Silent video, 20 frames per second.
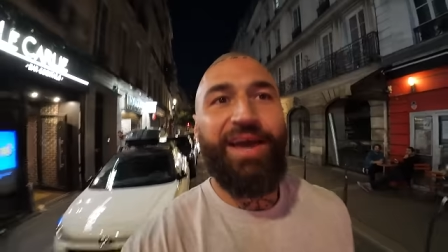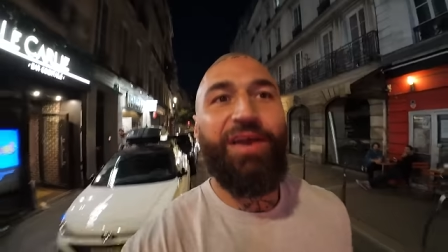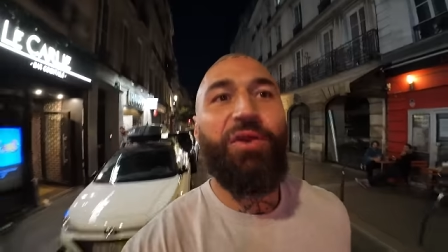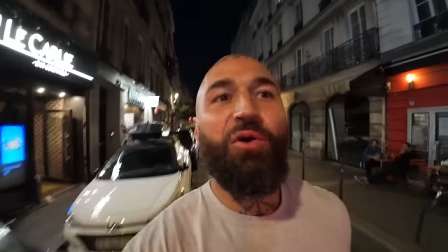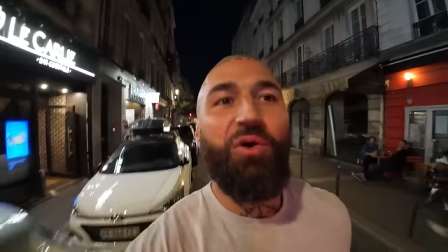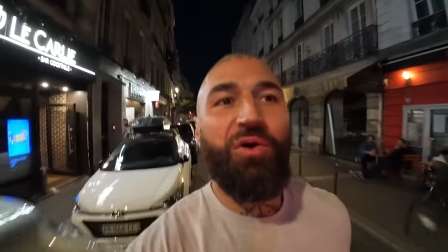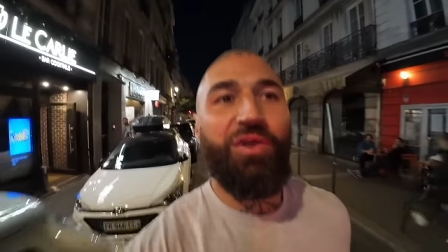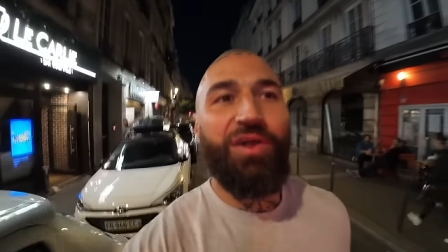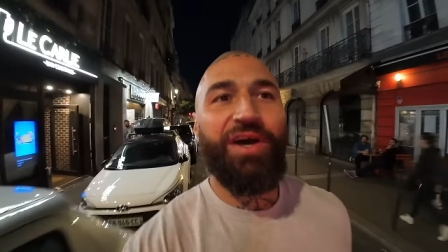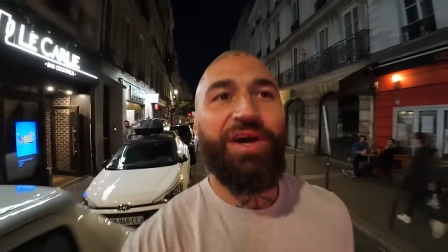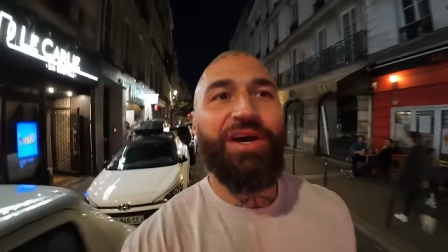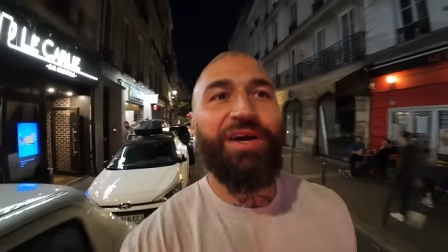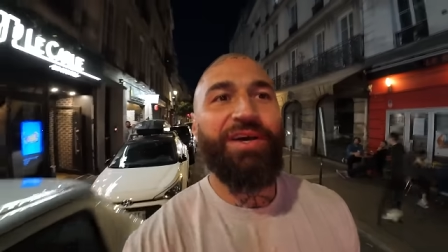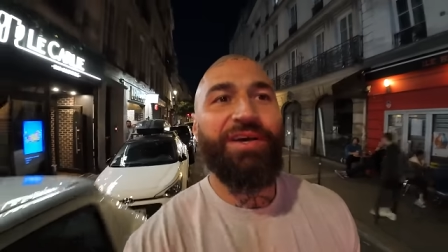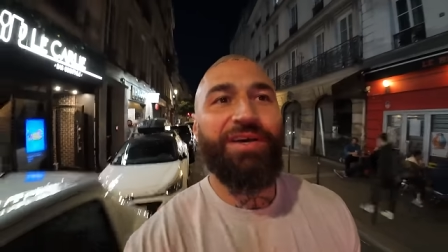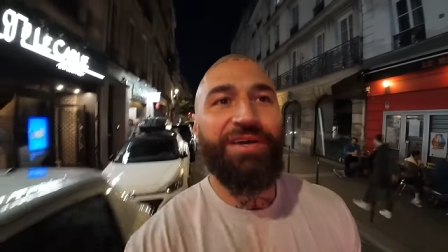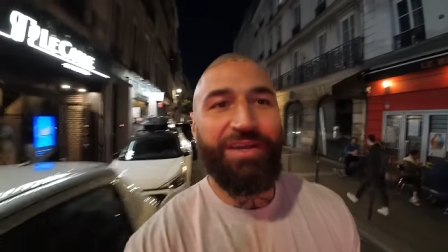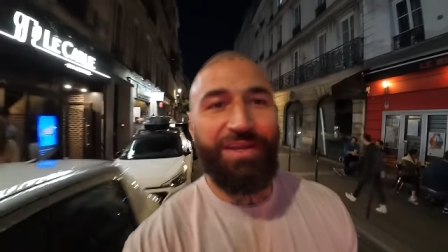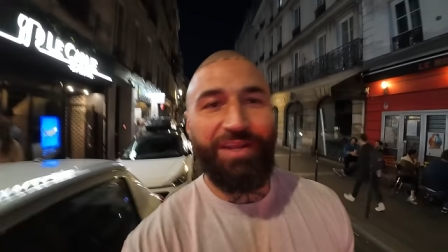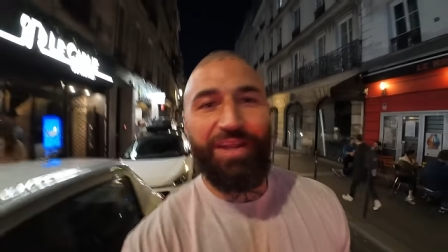and all
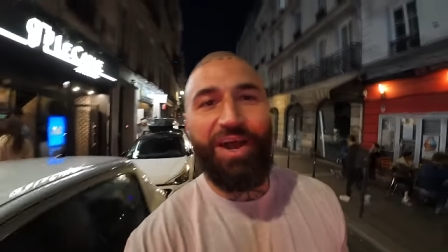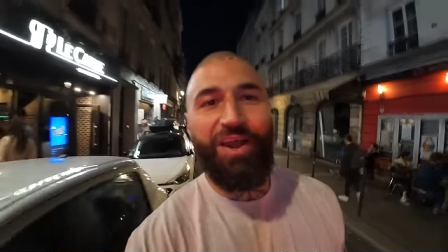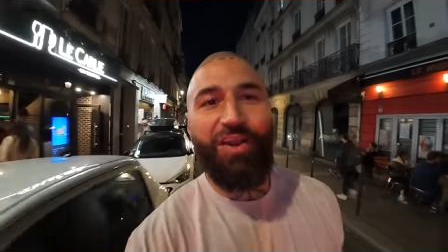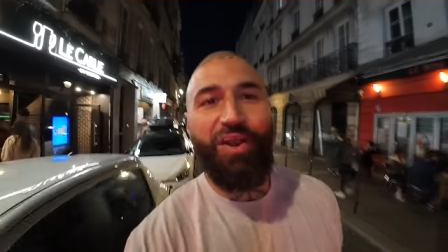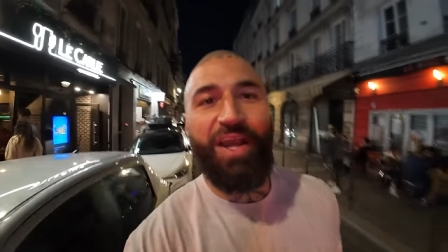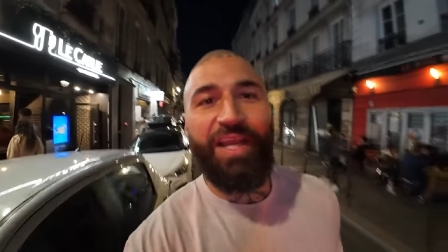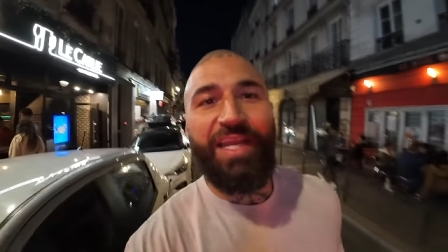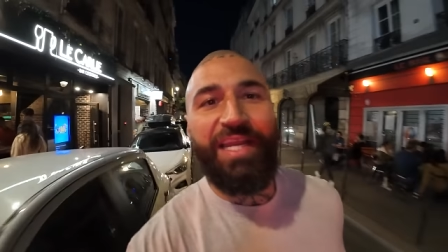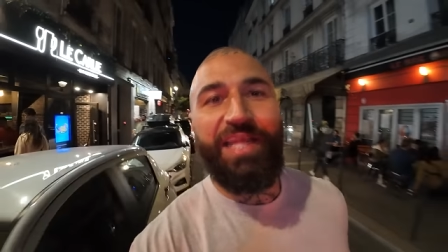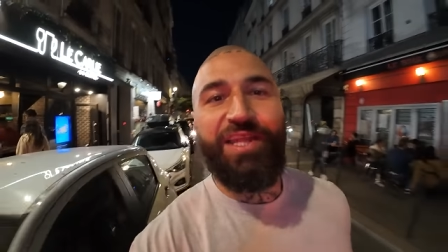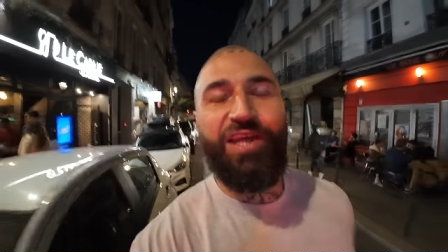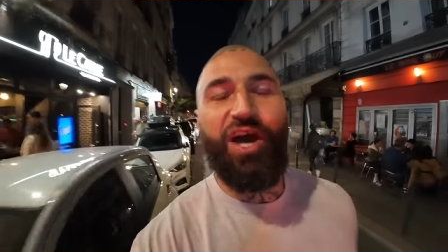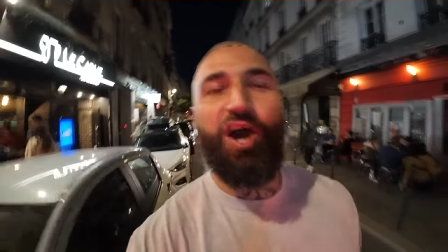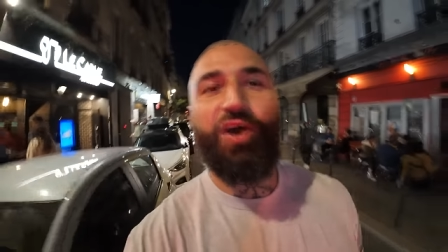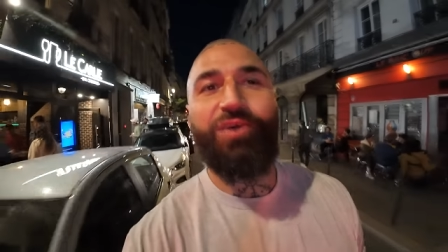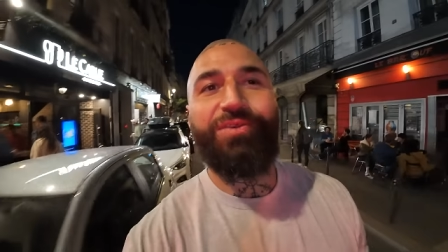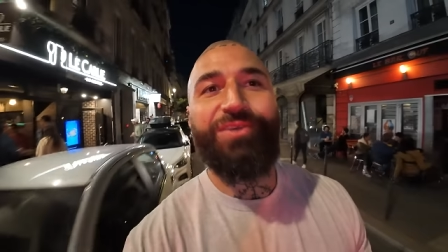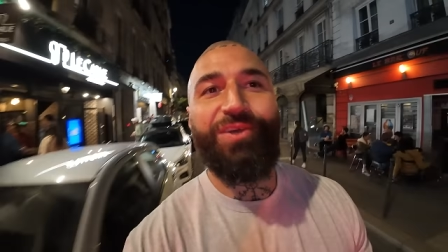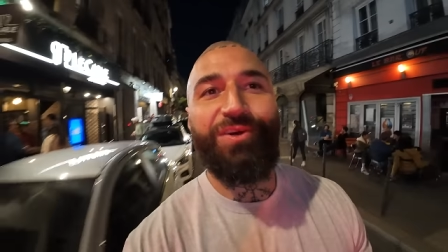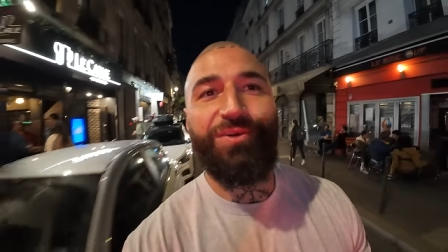the, you know, like near the
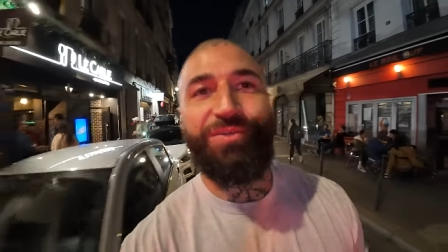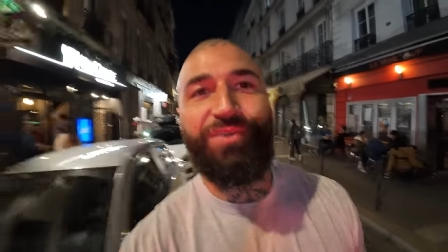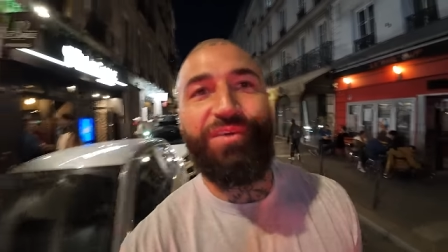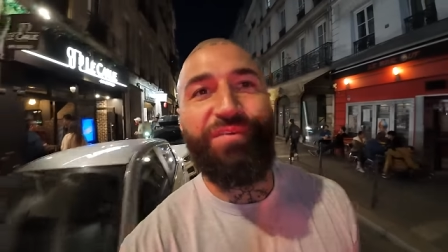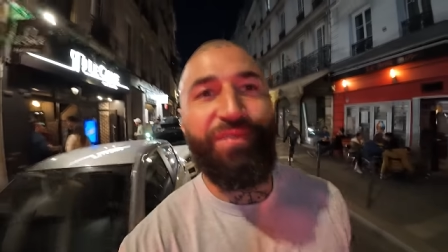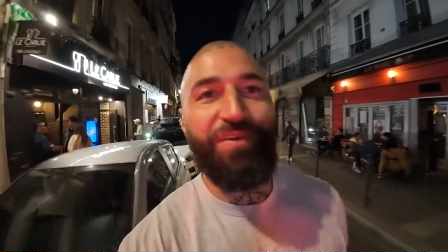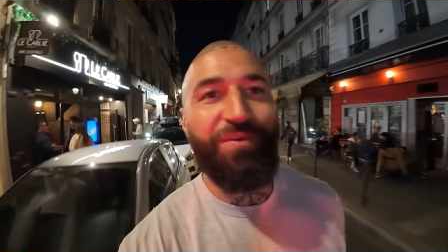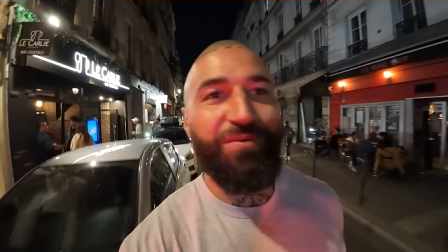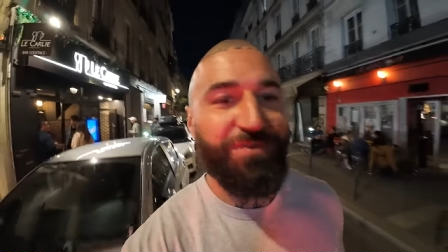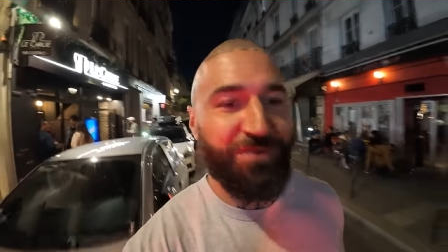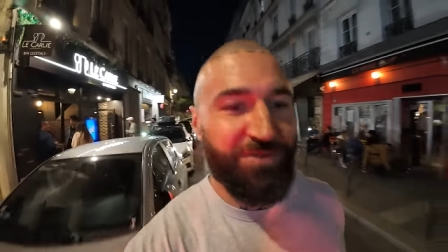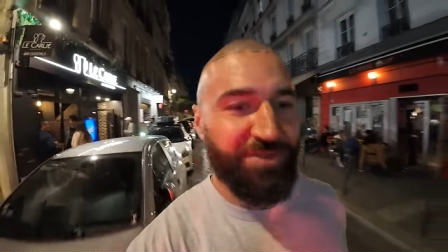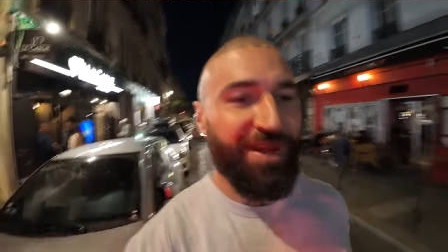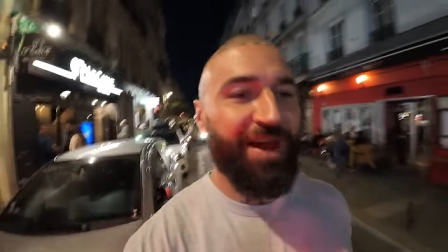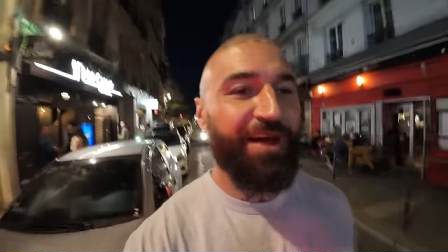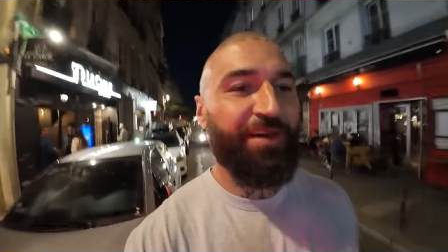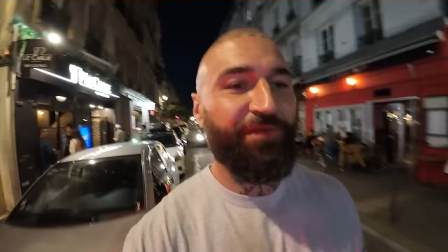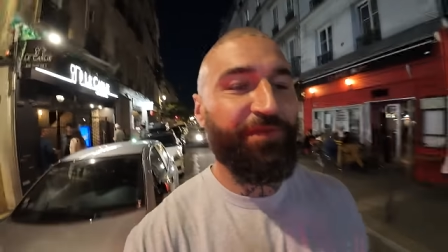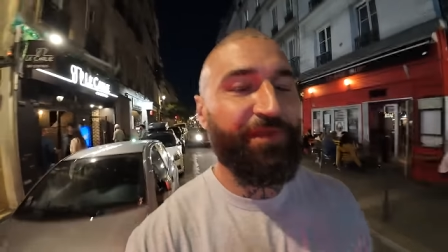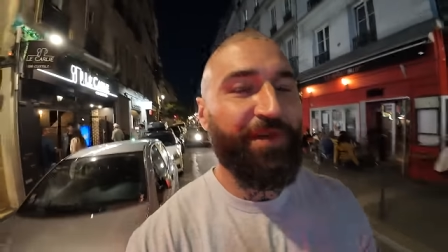Hotel de Ville and
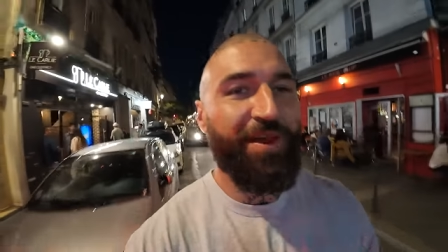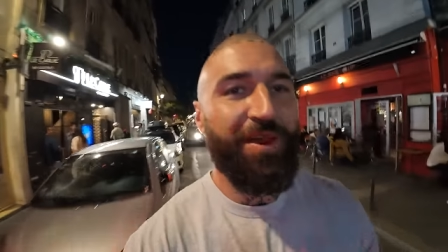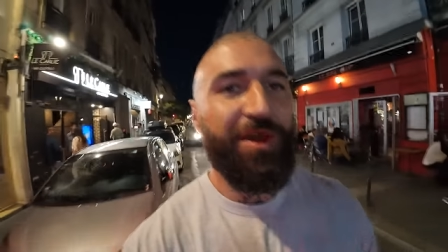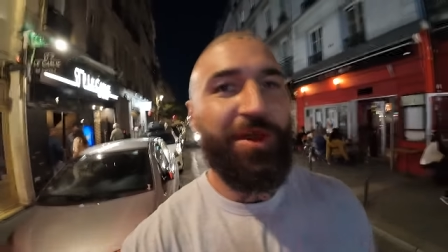stuff.